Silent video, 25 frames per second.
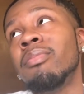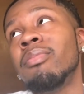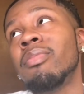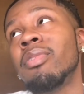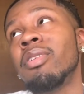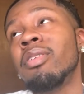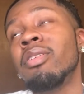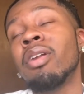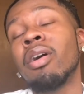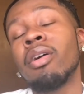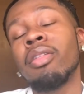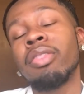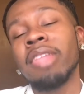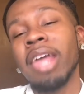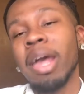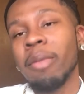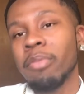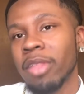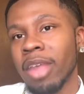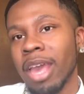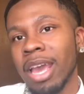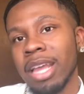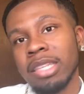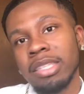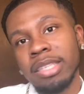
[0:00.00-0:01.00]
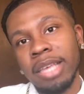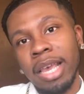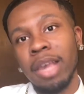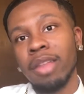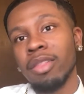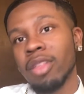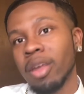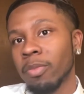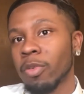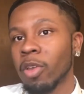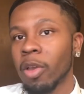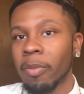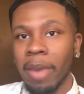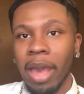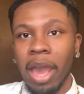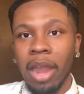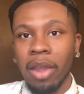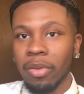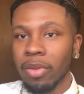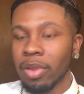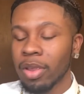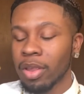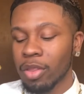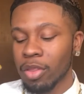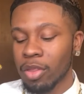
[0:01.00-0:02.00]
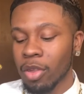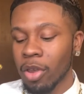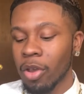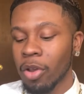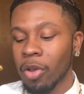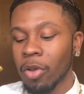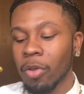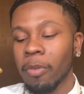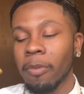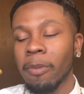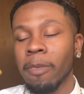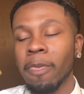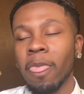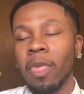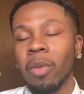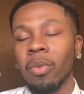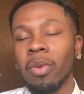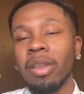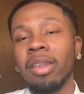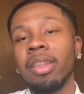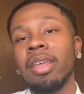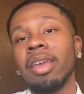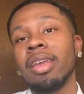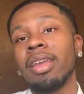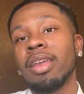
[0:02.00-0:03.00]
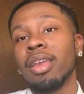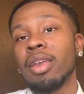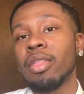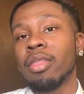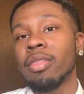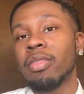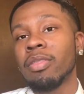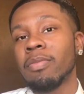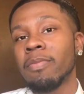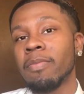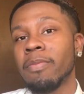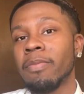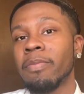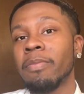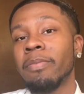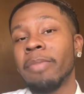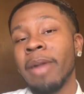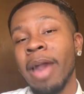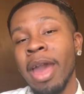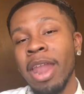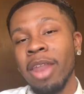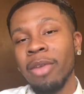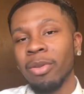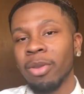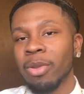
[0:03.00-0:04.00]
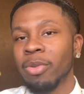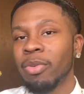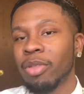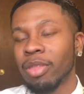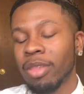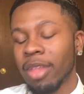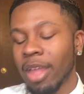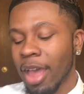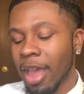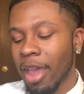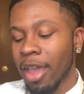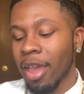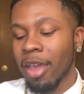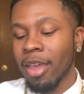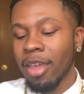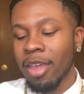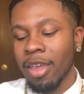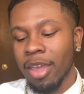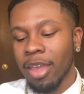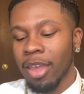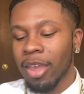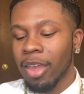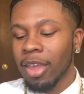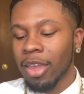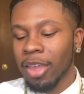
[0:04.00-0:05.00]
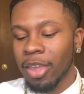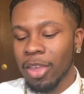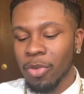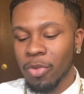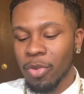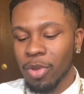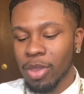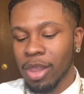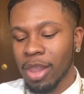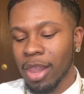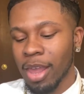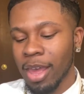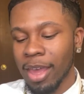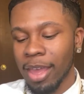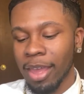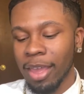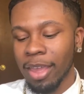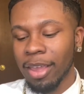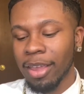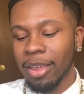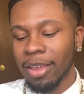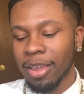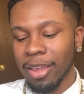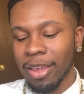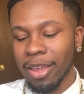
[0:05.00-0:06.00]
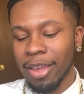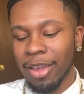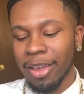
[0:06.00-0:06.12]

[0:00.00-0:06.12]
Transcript: you know, Snapchat takes up your battery. So one day his battery was dying, and he was like,